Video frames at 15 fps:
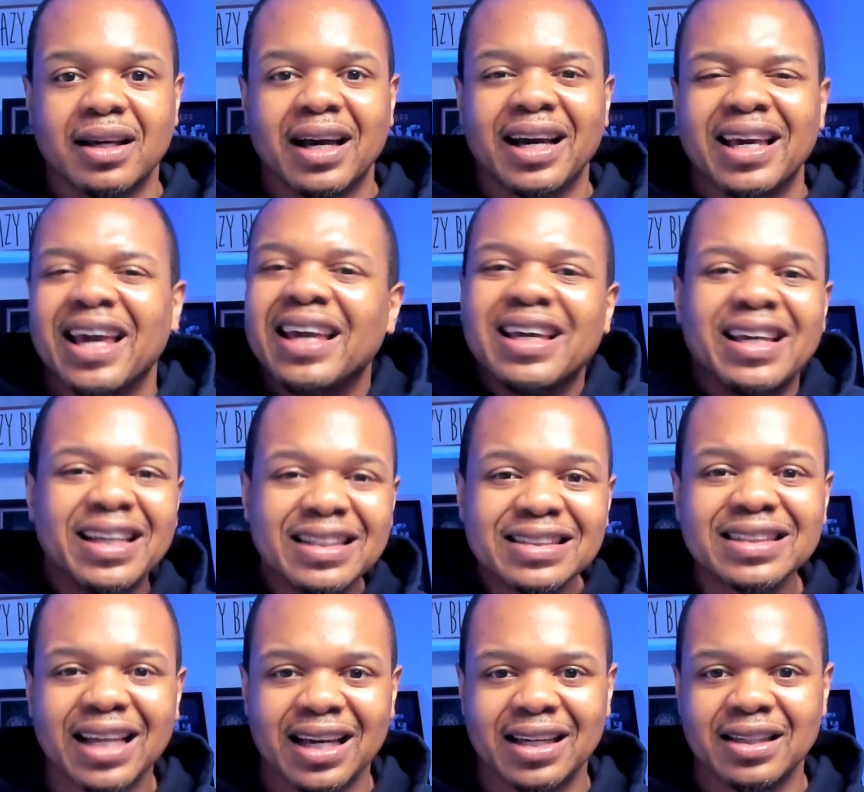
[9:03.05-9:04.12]
I gain
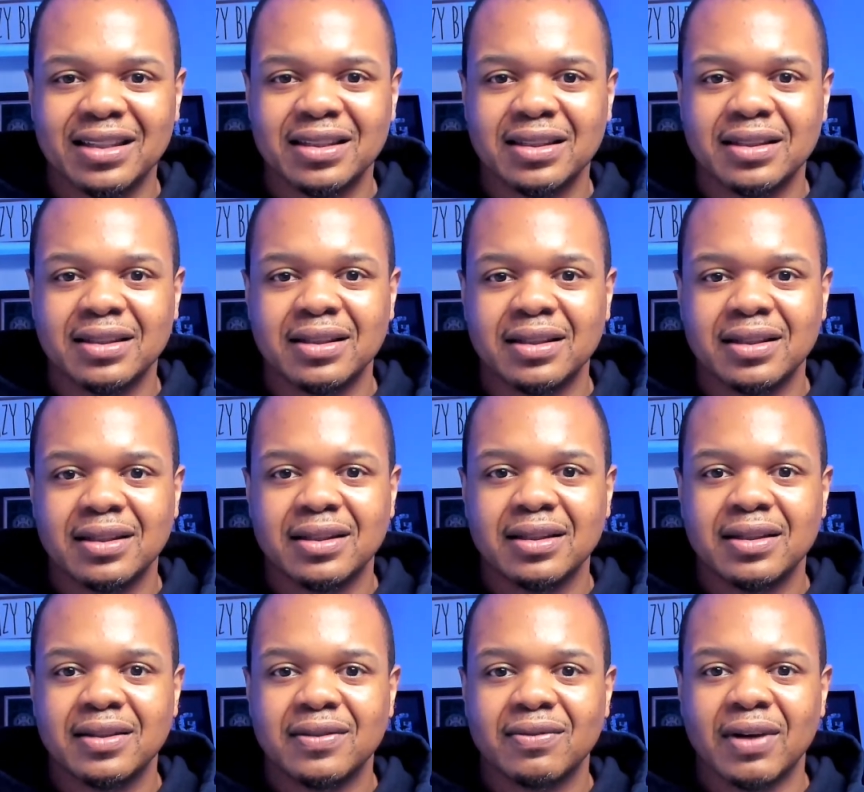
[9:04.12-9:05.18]
insight,
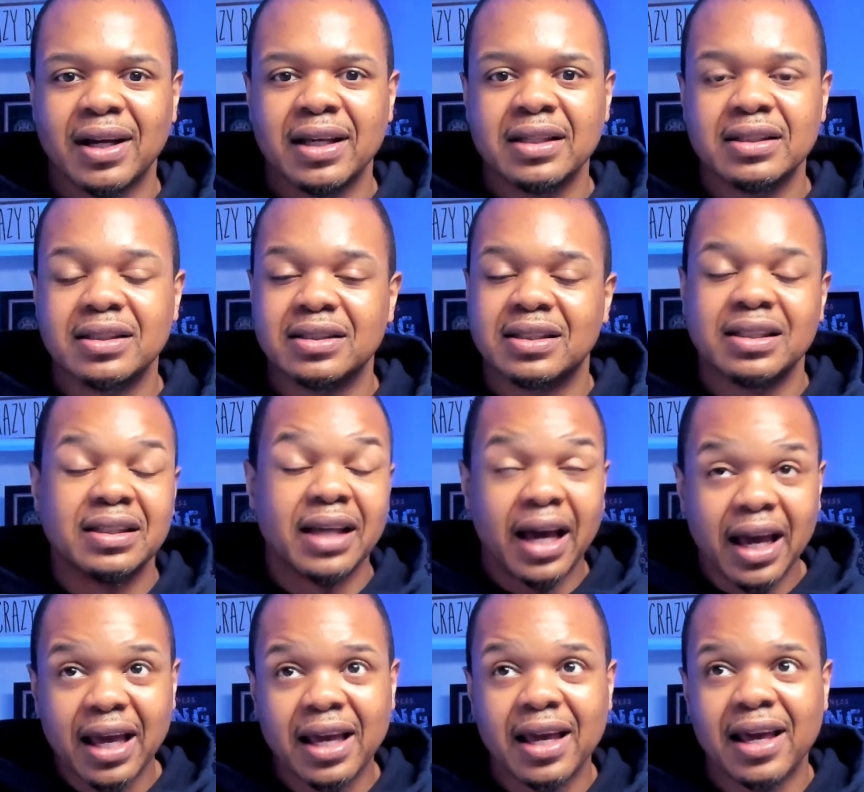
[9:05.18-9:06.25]
right?
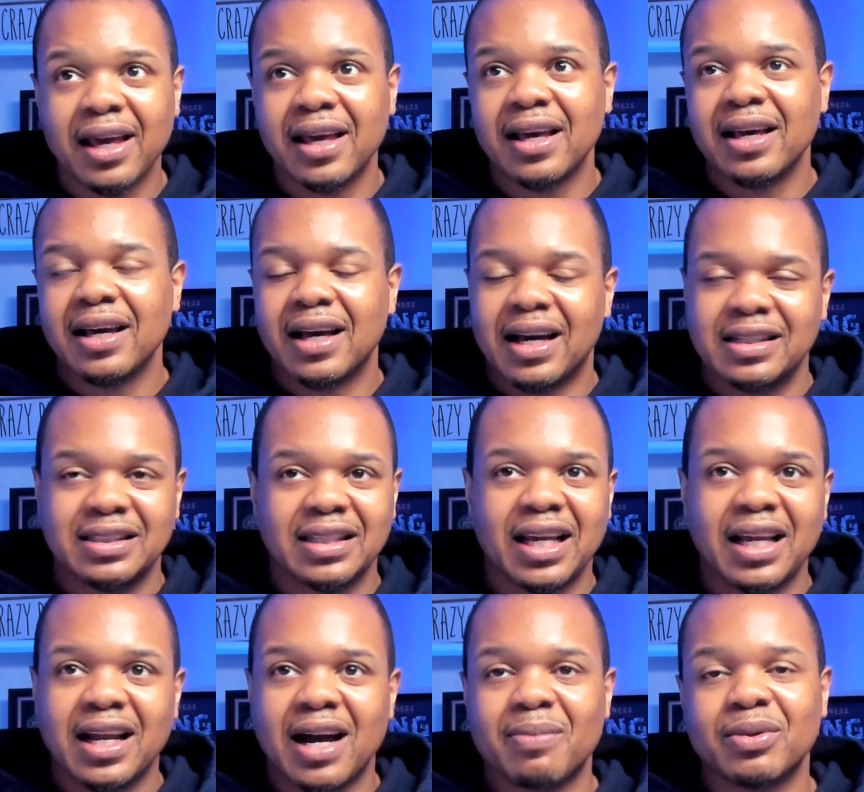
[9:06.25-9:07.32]
Today, I just
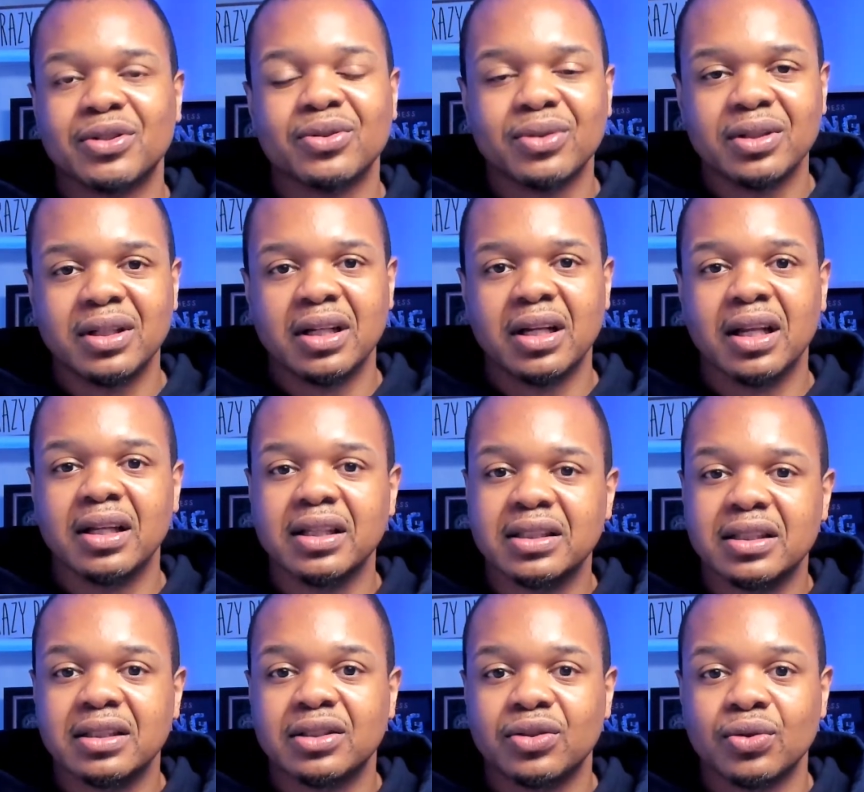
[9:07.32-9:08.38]
had an opportunity to
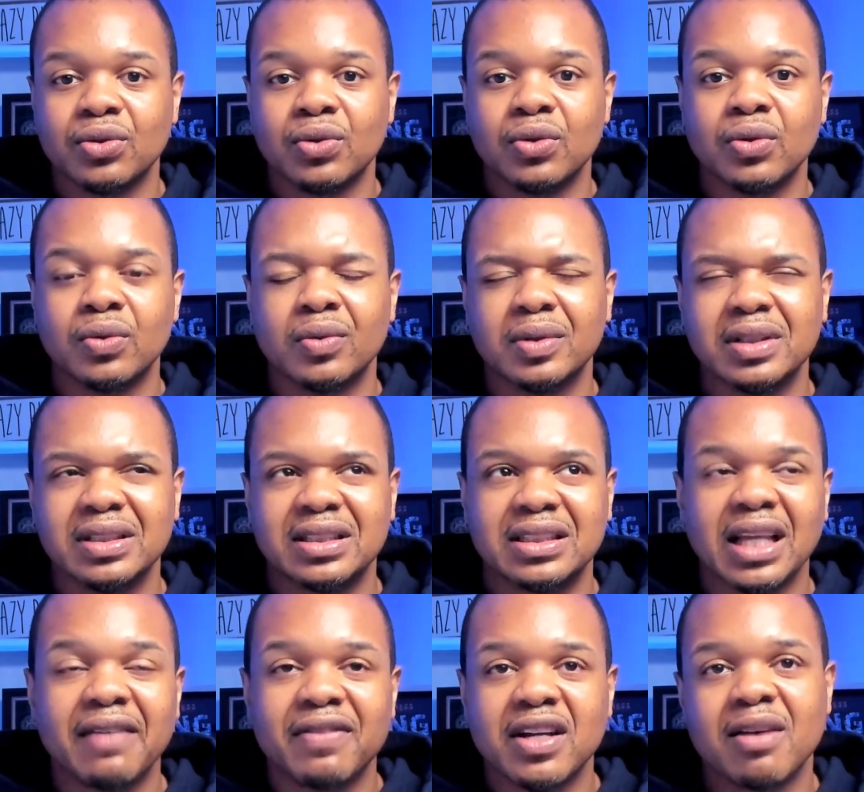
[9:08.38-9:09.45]
listen to
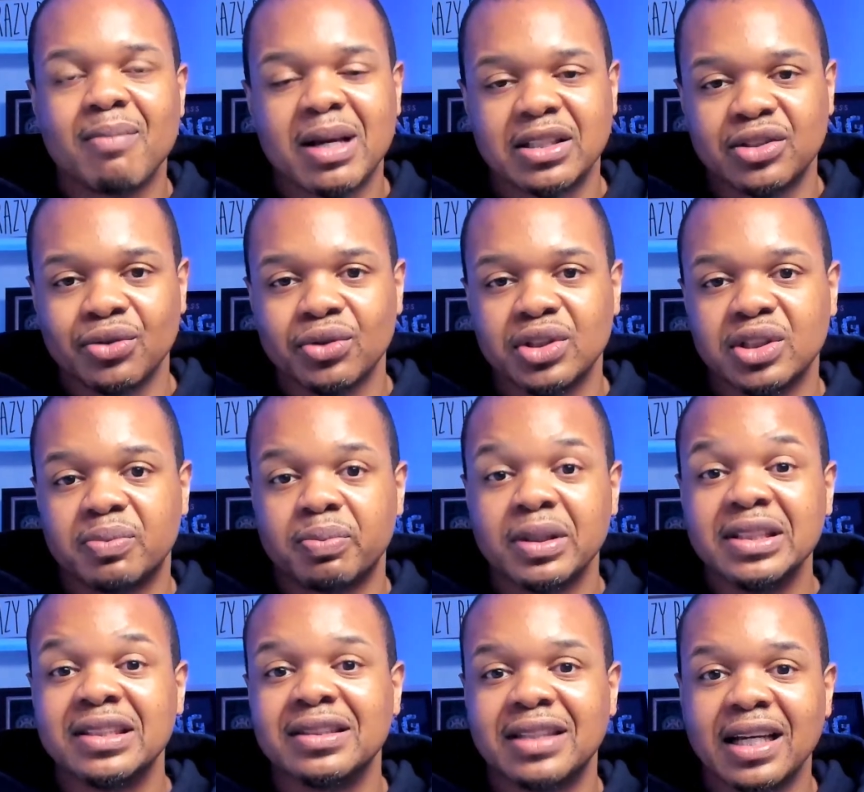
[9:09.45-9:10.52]
7 of my students'
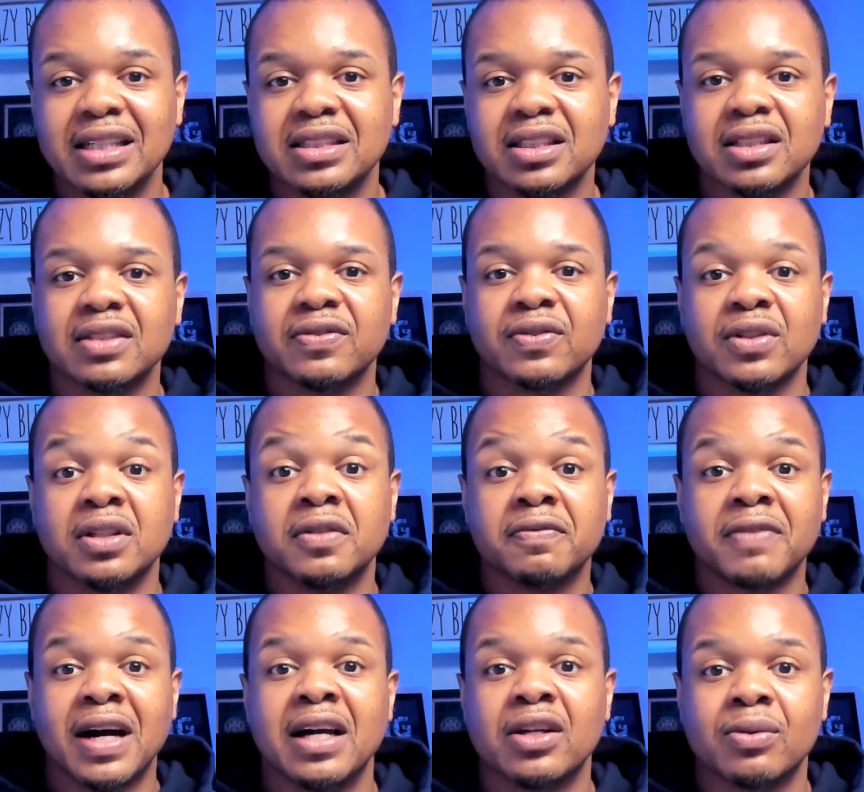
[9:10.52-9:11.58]
presentations for their
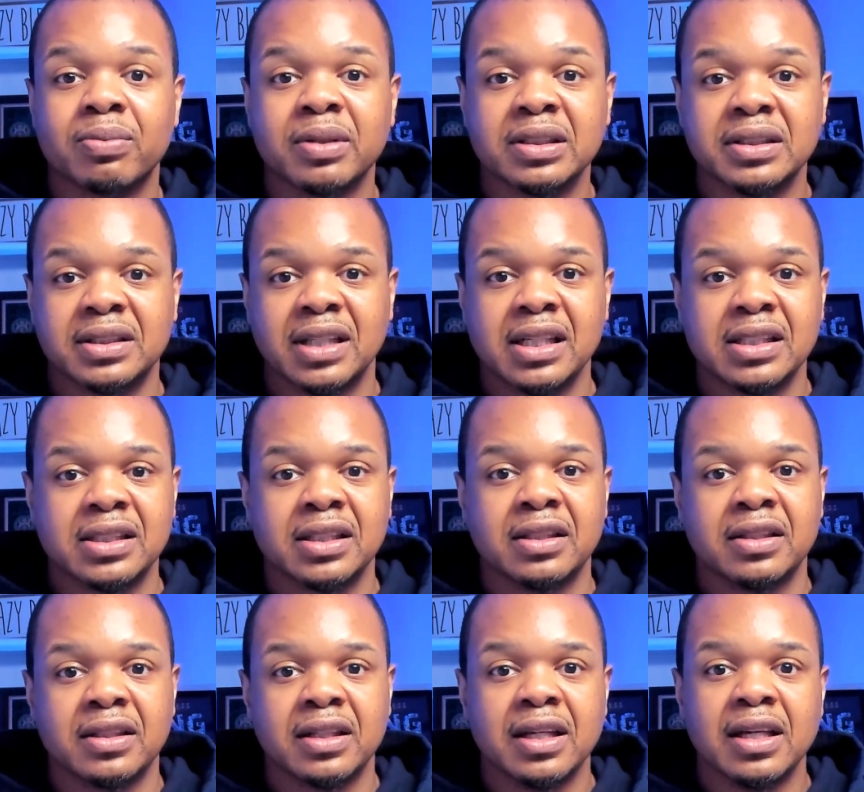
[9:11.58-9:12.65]
final
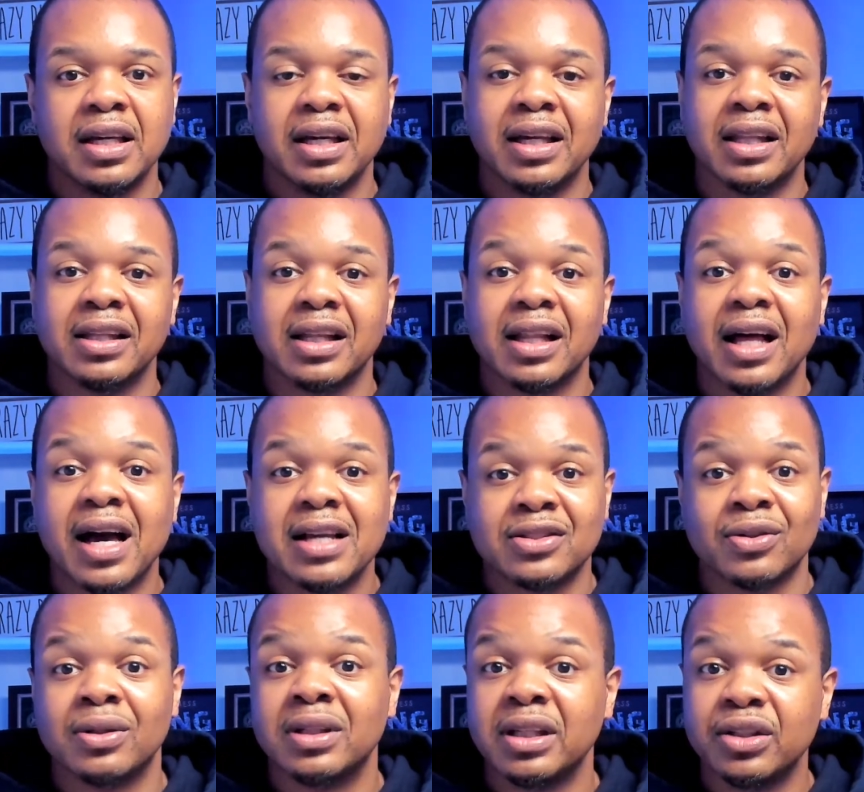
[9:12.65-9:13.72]
presentation in class
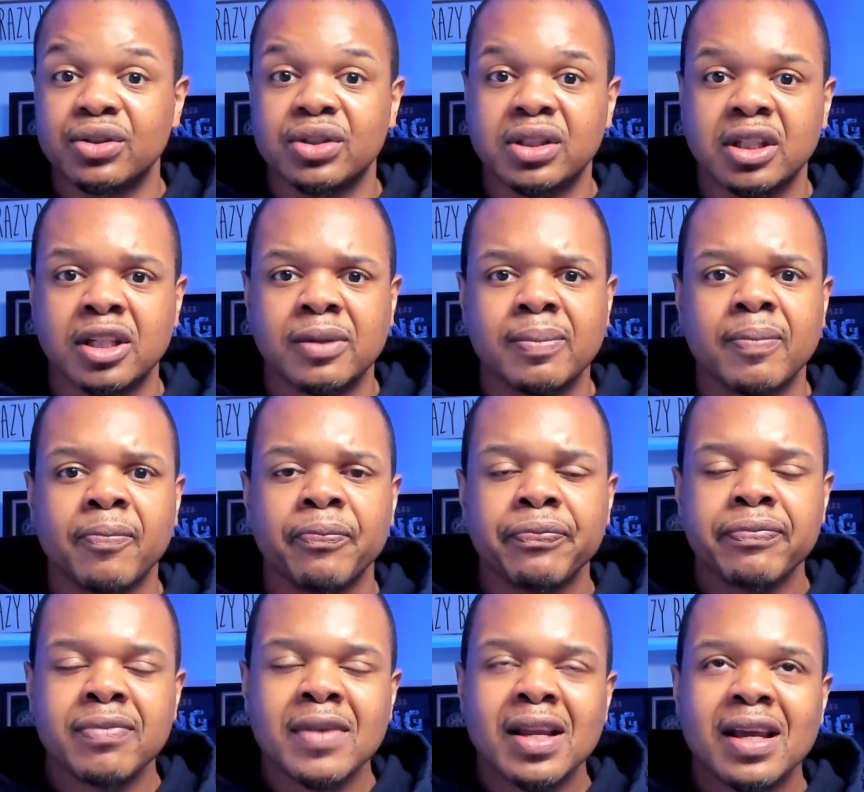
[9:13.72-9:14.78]
on leadership.
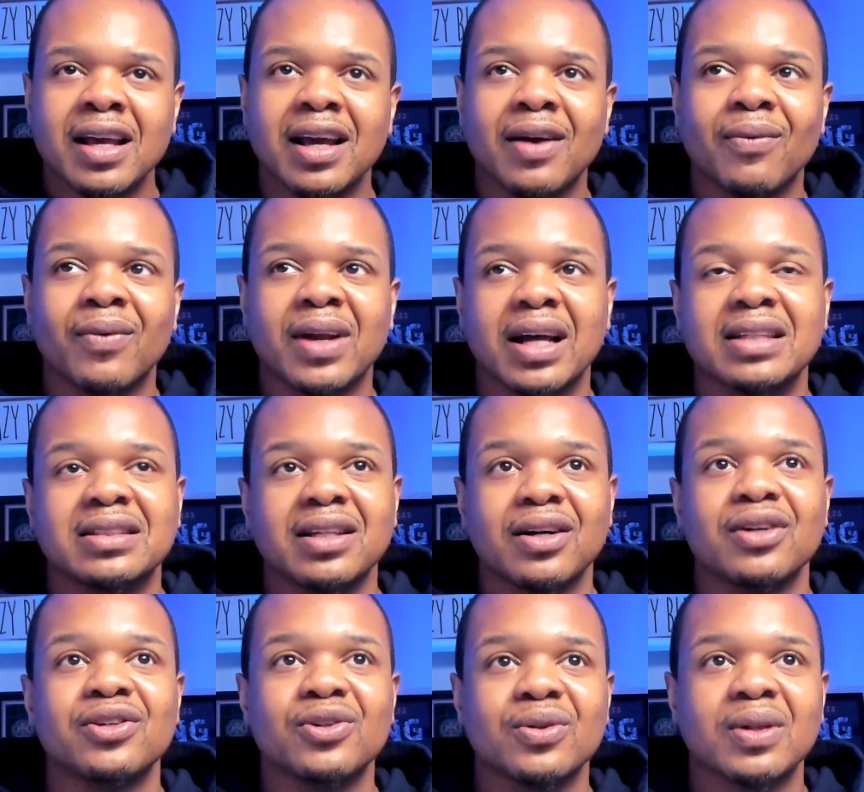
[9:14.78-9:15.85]
And when I
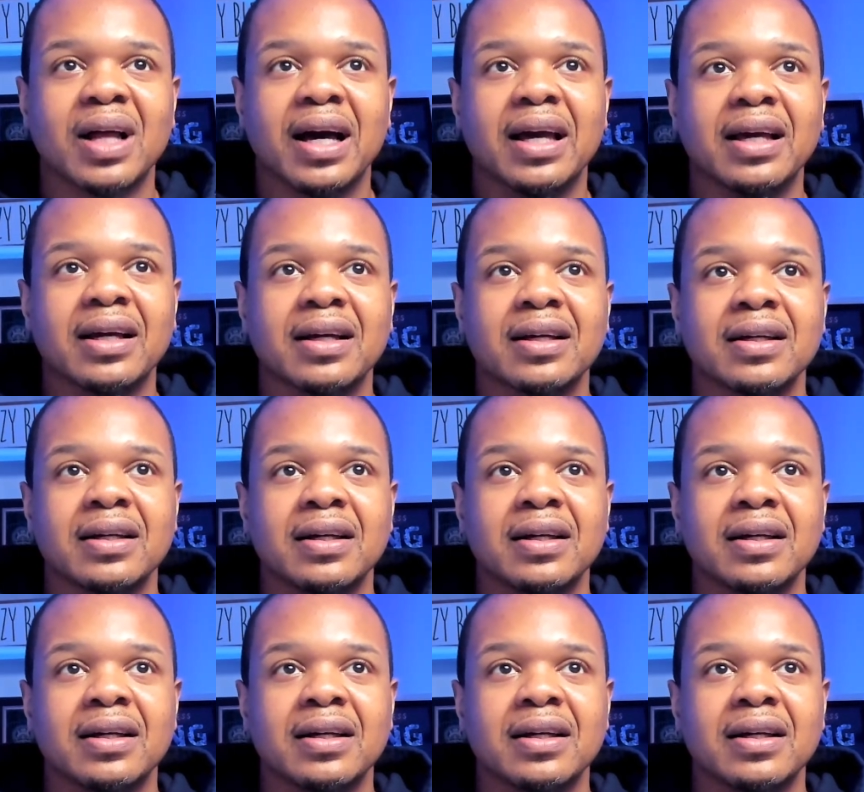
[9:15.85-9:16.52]
tell you, like,